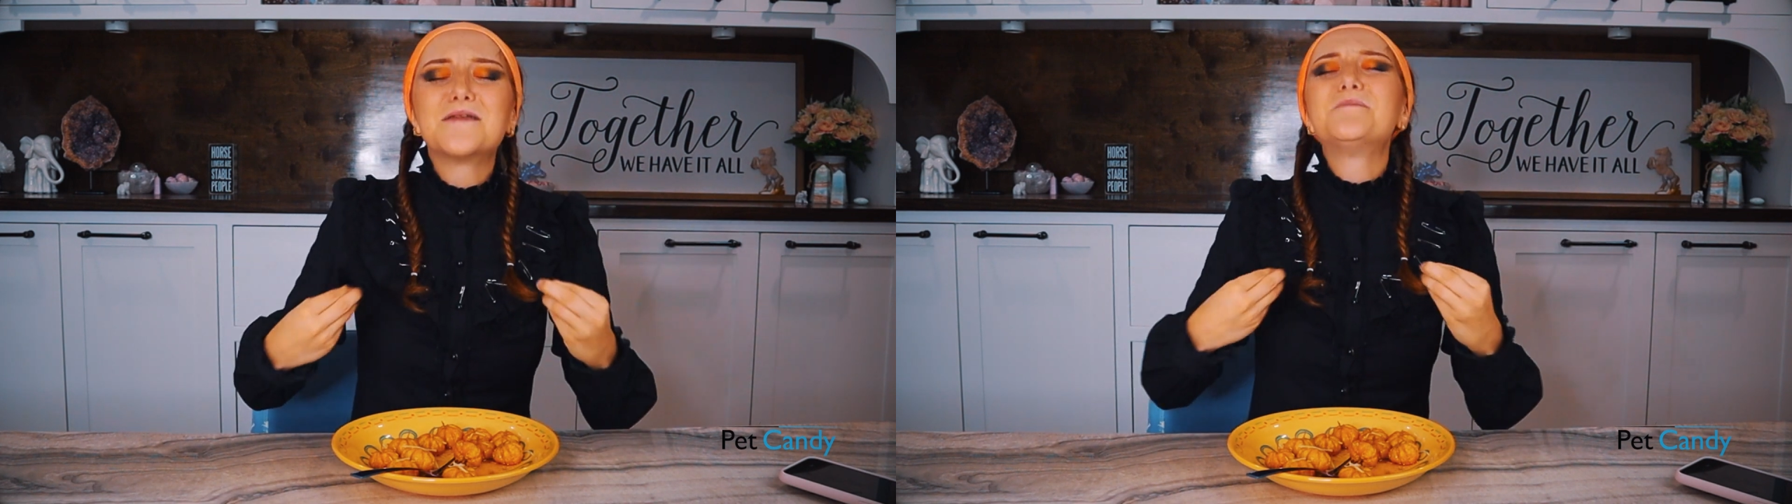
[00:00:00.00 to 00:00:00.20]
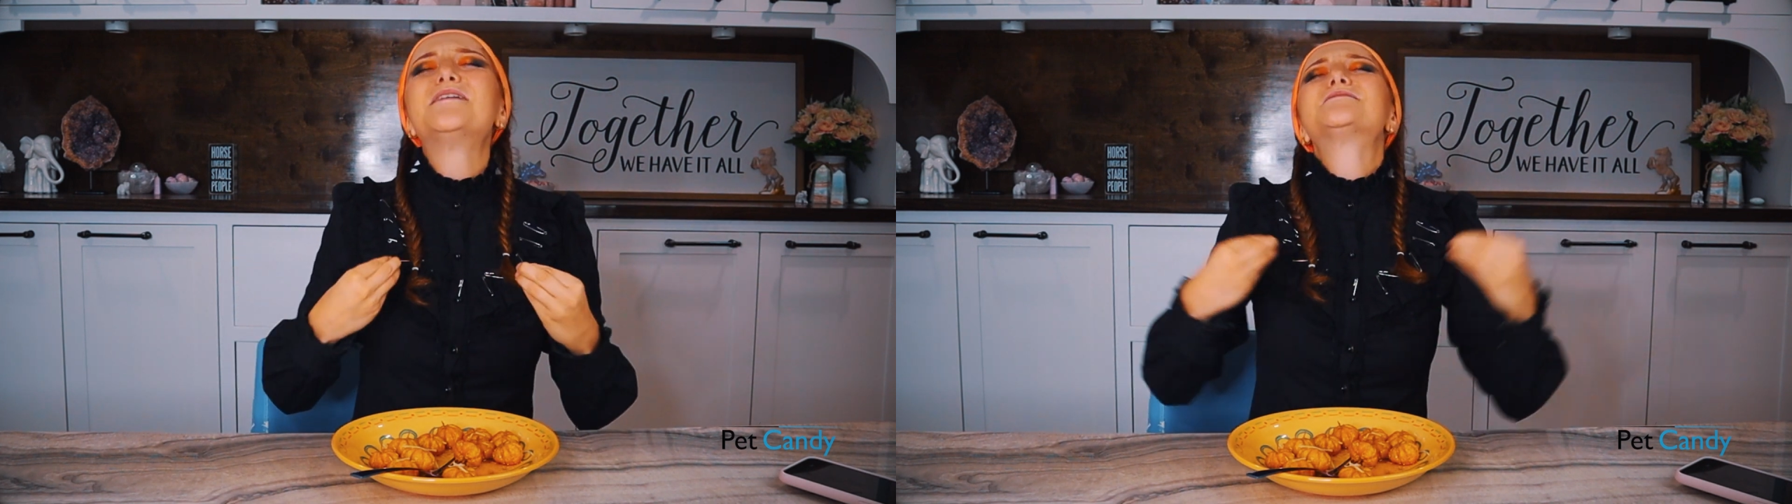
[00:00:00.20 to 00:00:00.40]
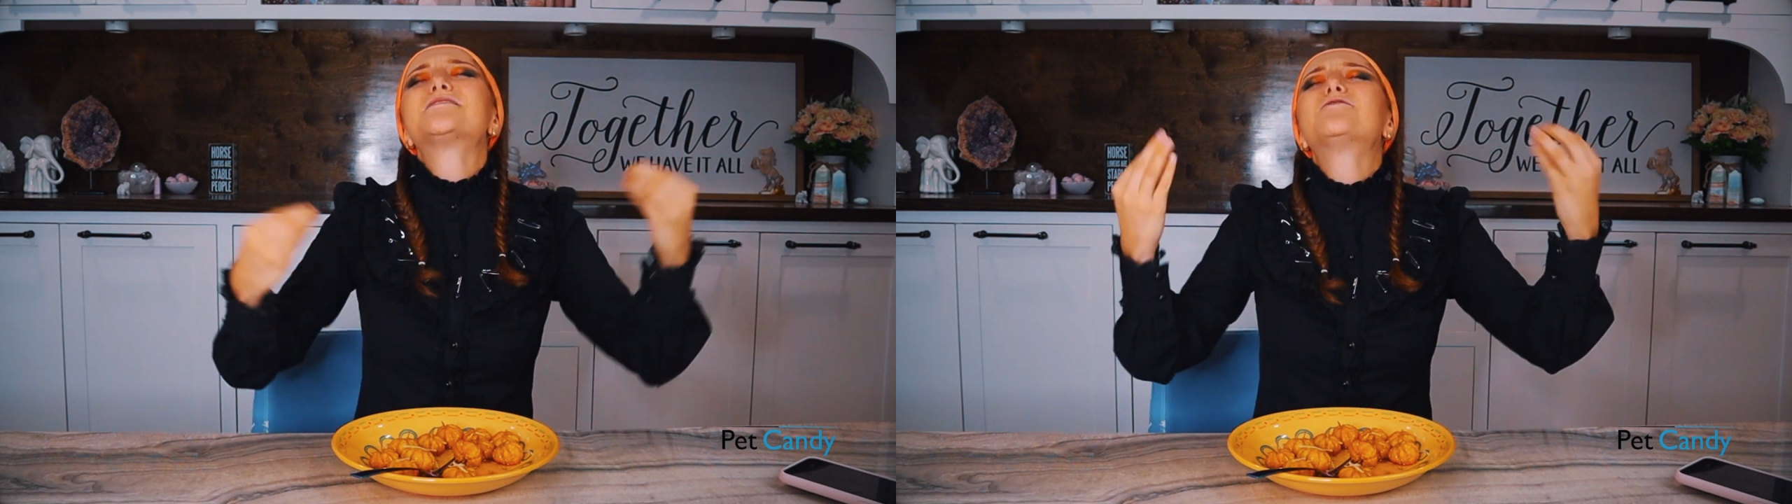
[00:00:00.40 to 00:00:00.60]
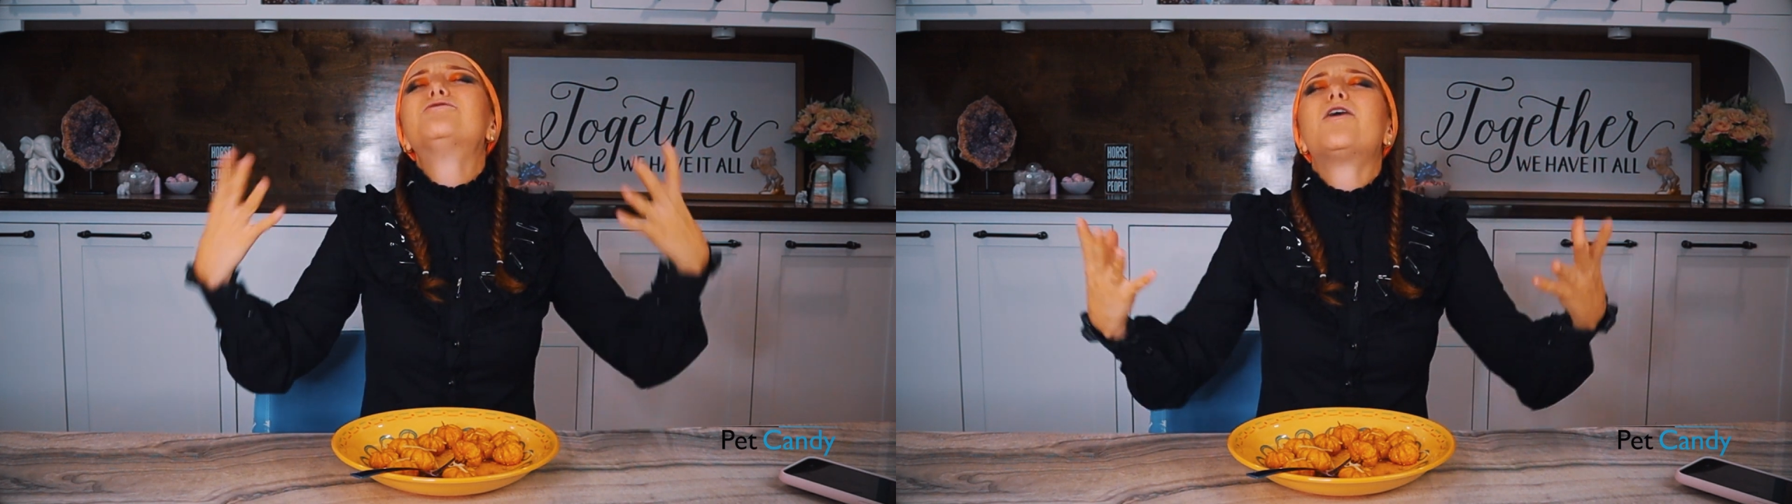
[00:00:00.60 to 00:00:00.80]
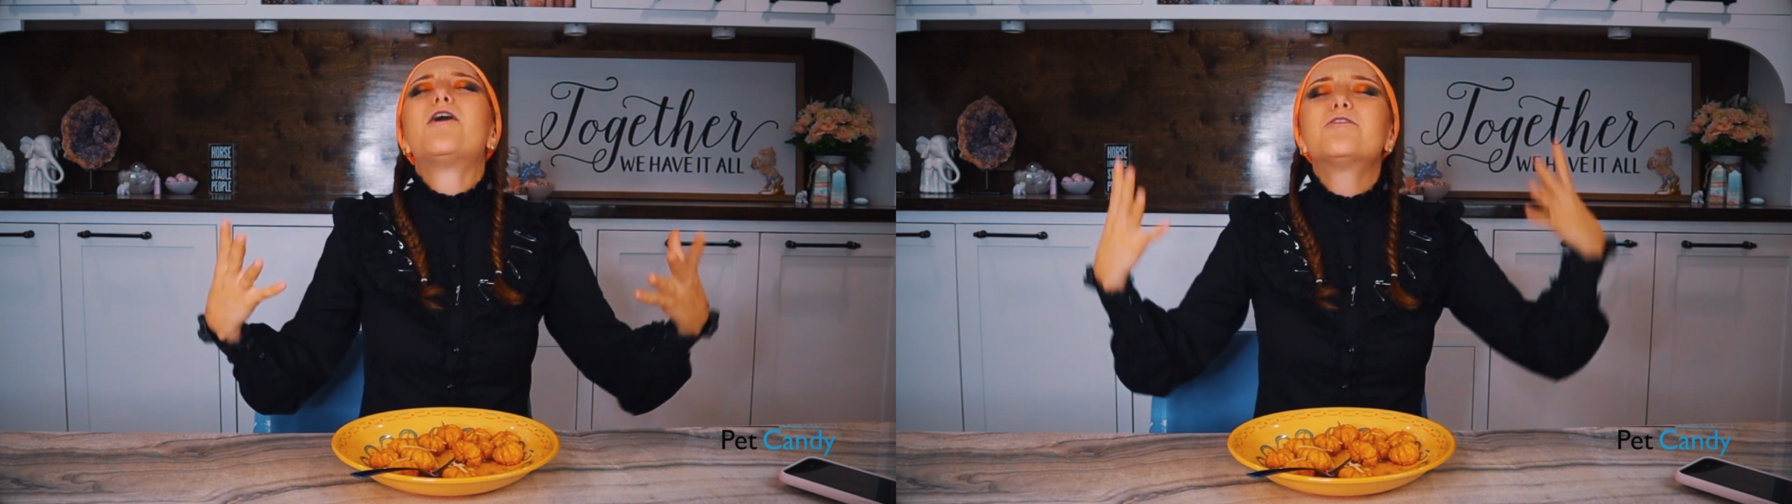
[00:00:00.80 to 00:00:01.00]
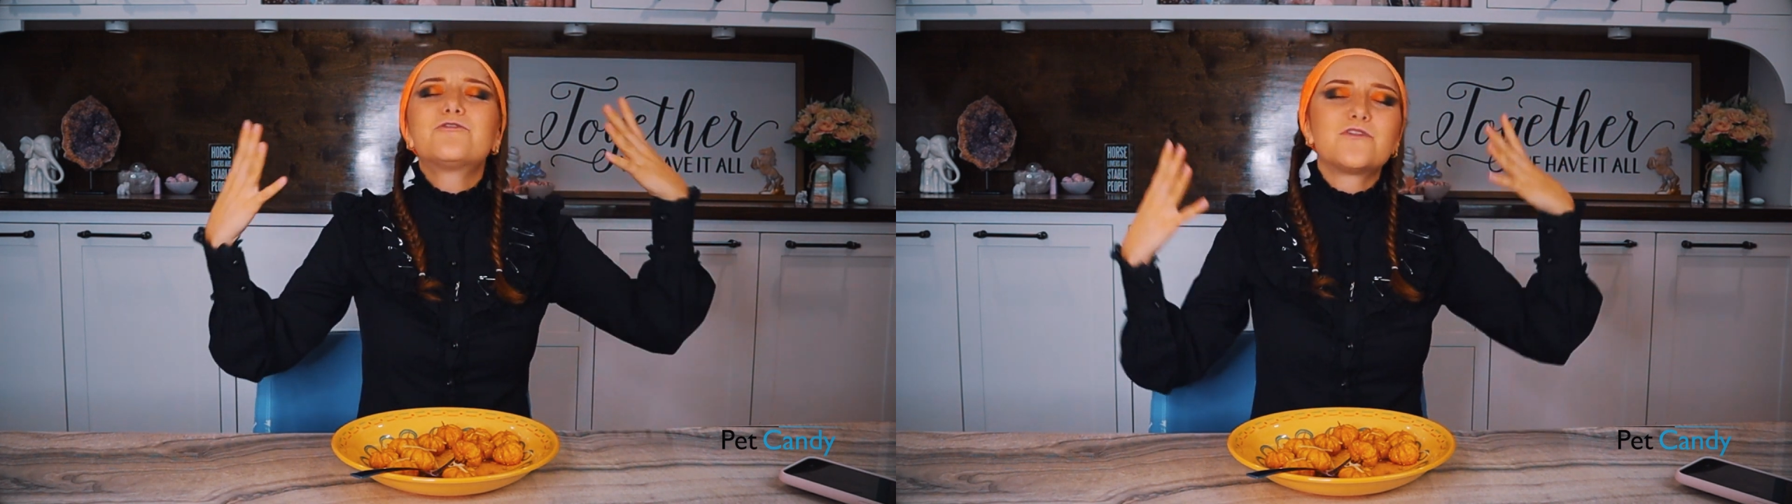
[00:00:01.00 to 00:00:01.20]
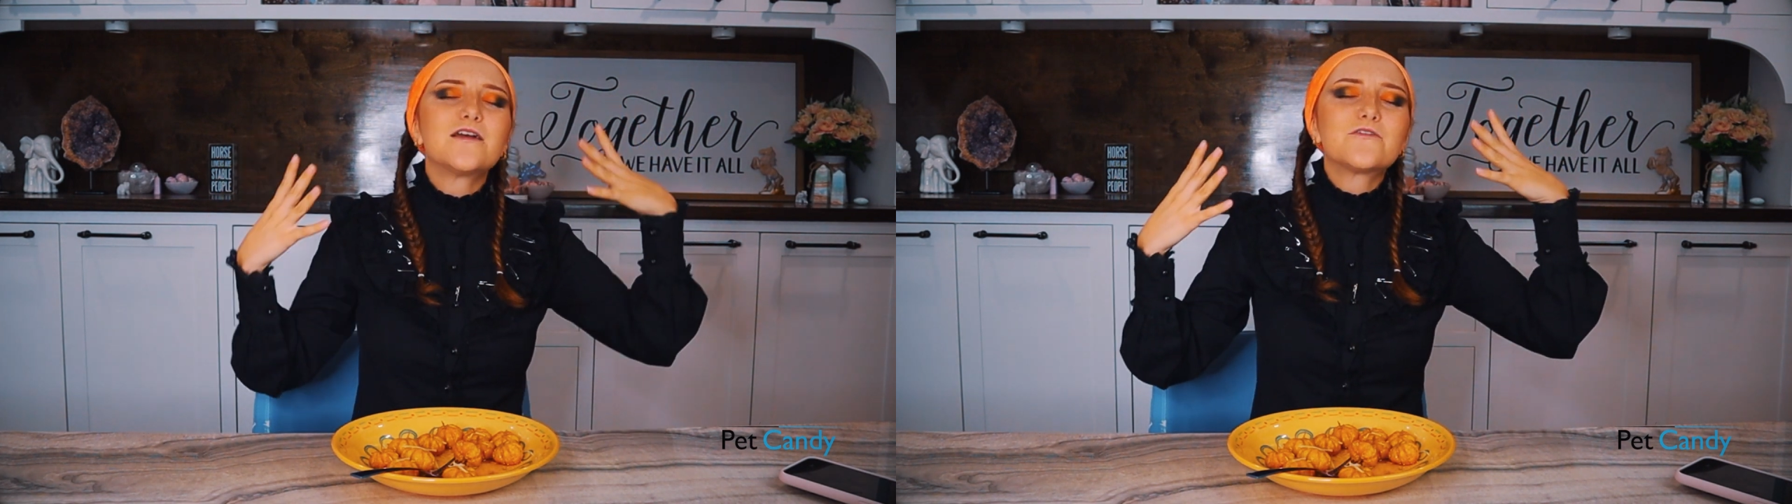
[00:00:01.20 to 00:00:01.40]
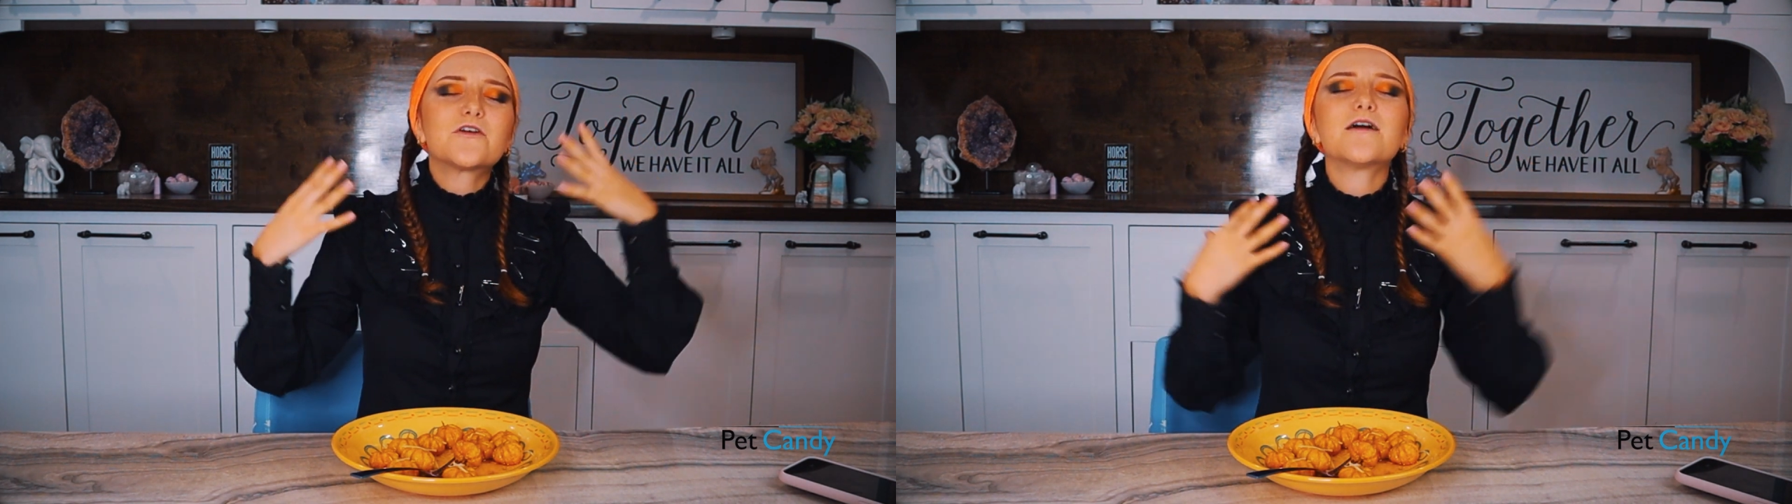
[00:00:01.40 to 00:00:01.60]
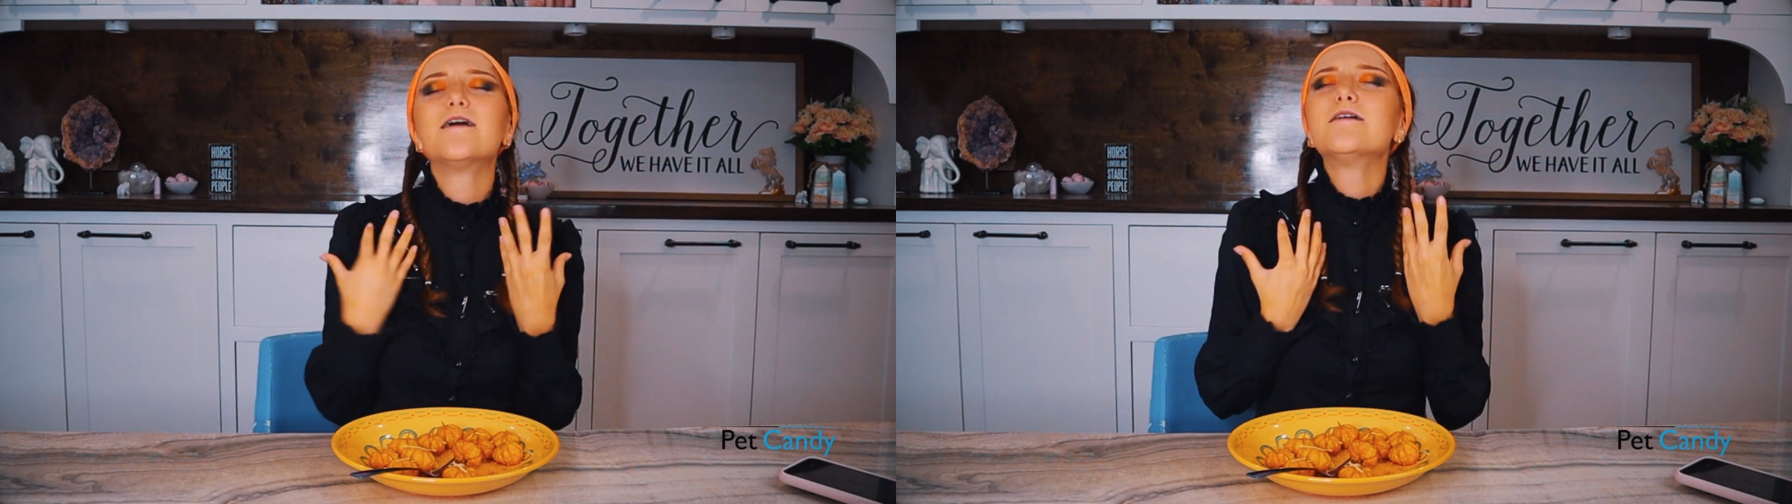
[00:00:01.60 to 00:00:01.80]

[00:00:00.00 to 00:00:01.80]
an amazing fall flavor.